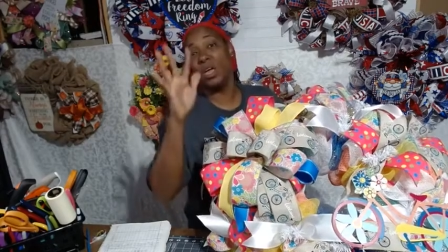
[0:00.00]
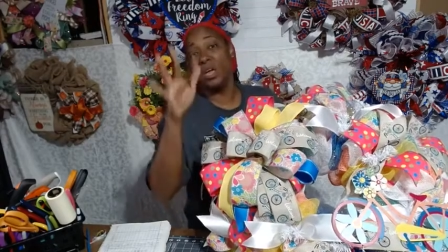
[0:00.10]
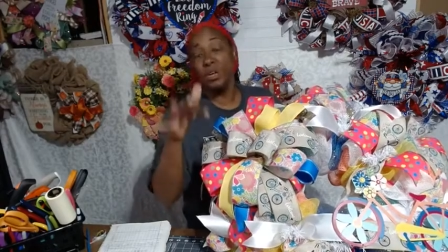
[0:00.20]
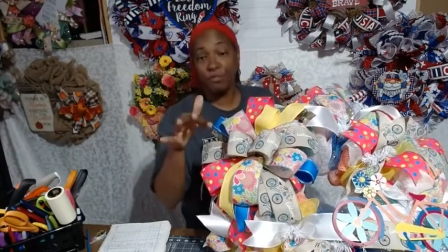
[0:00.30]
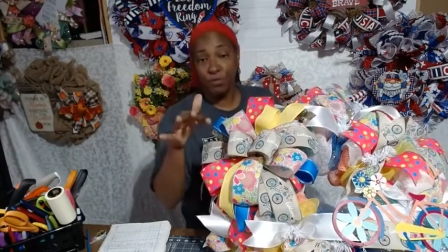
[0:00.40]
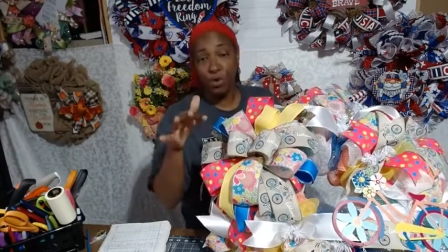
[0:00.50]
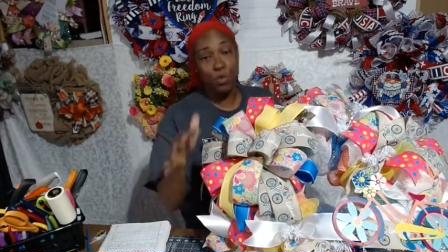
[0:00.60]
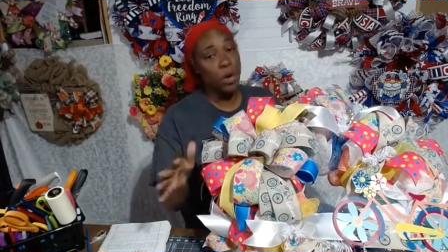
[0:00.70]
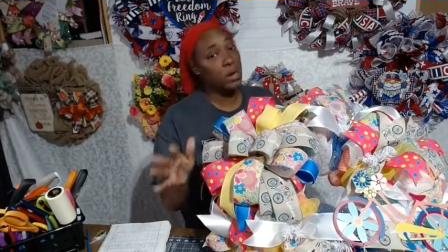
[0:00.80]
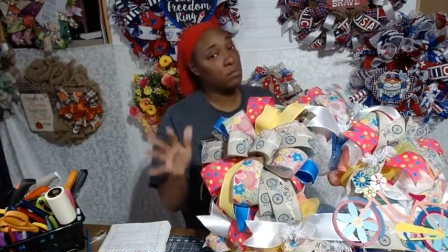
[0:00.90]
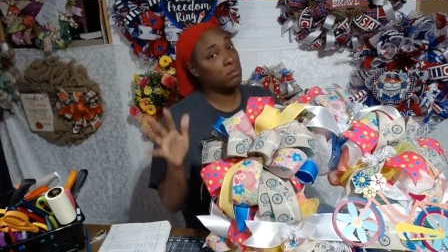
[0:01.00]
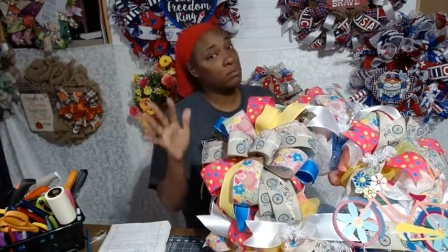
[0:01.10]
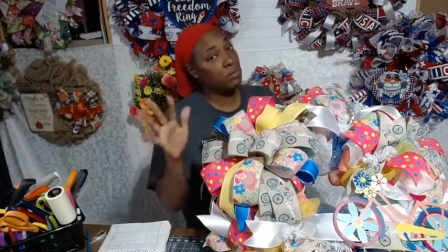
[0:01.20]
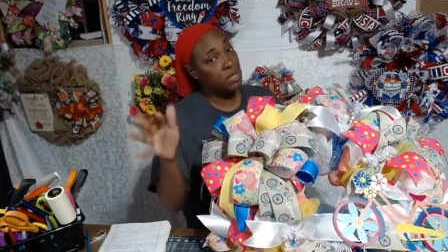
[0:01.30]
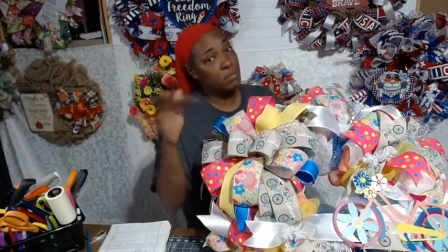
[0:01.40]
If you want to
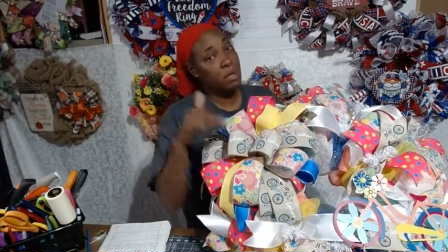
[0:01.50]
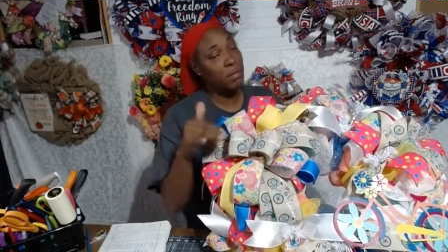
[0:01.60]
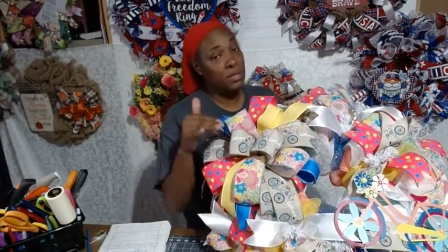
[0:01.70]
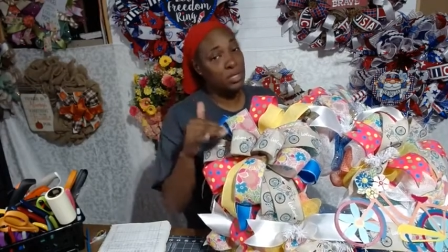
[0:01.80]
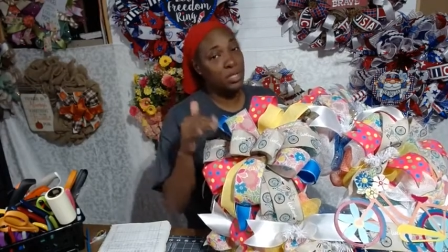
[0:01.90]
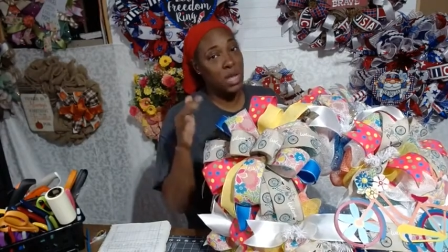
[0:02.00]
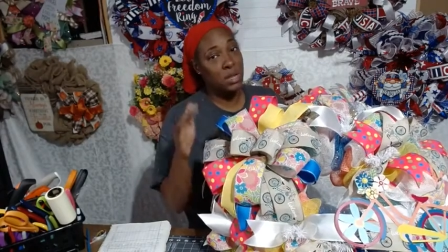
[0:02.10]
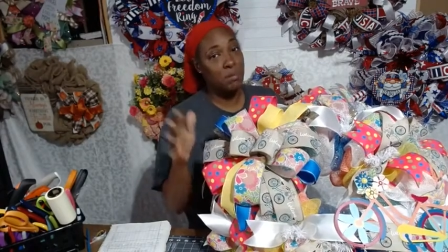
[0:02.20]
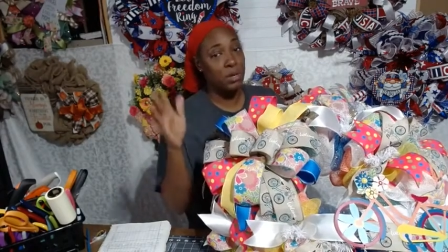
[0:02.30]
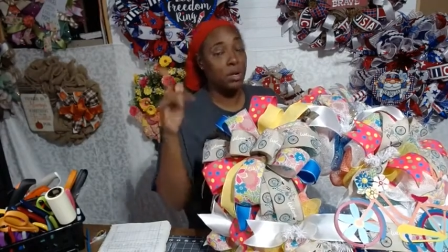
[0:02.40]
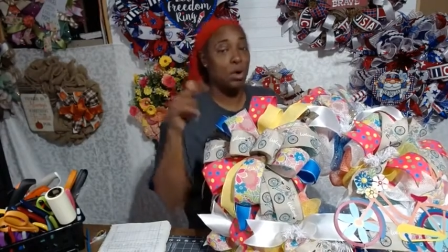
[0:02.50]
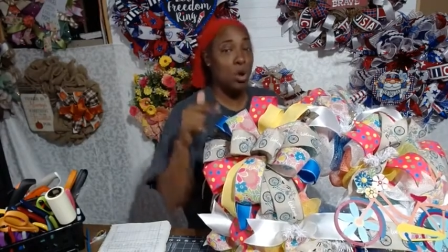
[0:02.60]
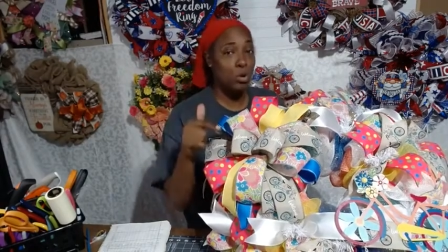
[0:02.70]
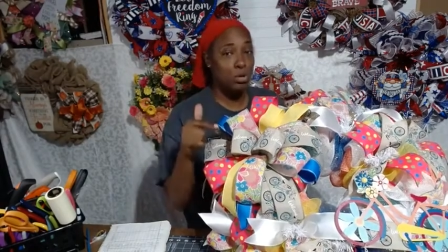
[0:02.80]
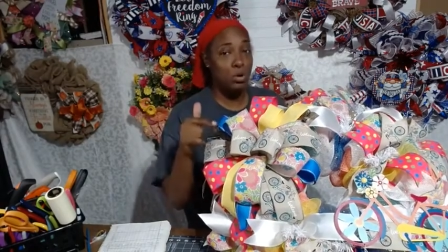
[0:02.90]
send me a message now, let me know to
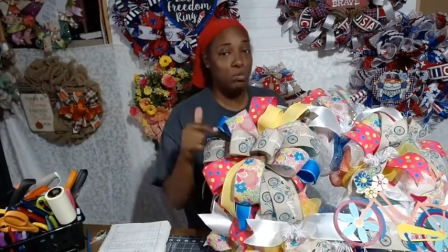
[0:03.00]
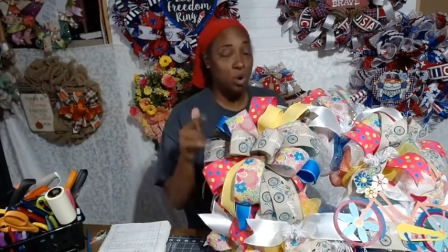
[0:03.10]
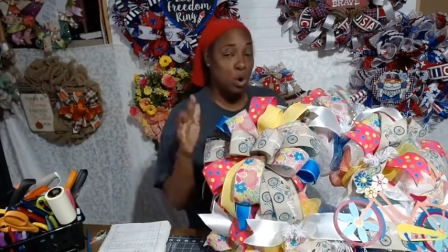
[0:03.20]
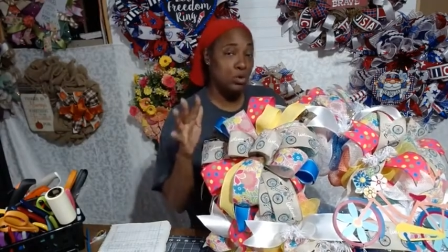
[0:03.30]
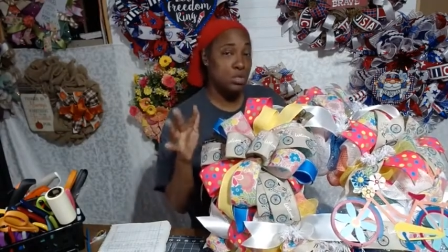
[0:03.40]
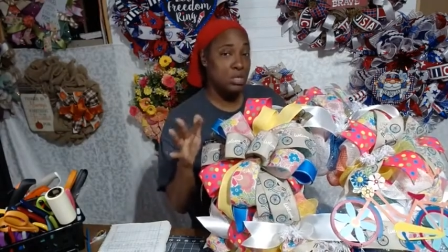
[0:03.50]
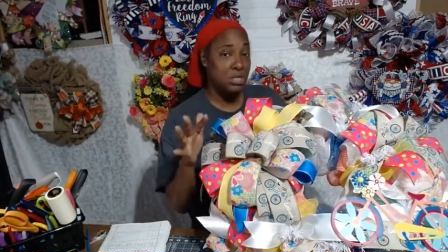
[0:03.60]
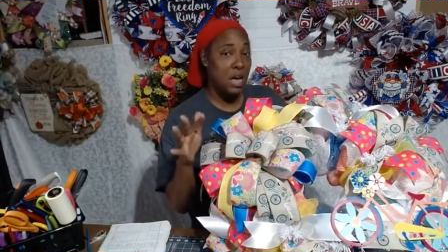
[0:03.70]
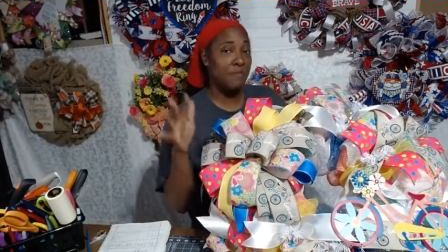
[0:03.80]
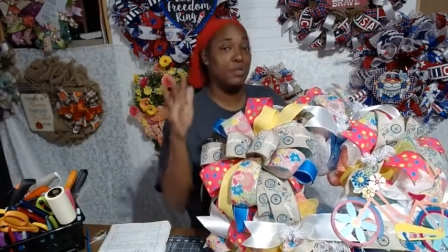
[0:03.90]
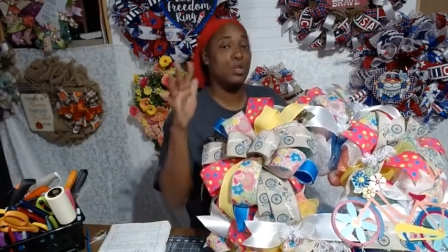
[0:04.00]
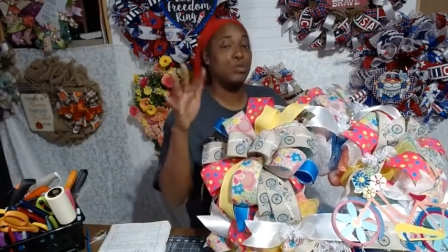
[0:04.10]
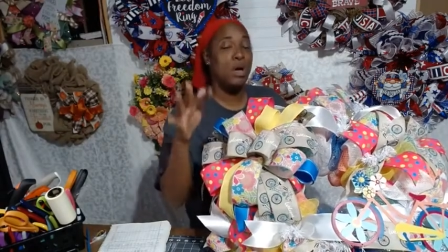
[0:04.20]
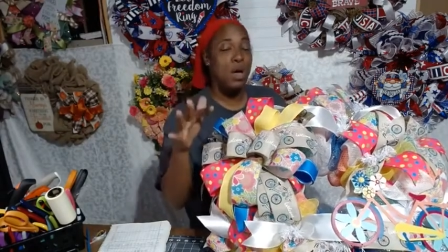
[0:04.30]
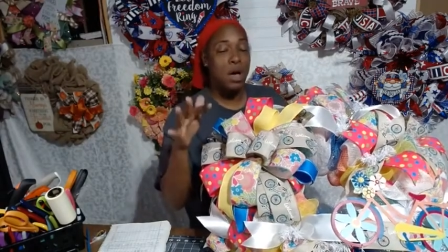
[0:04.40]
hold it to the side for you.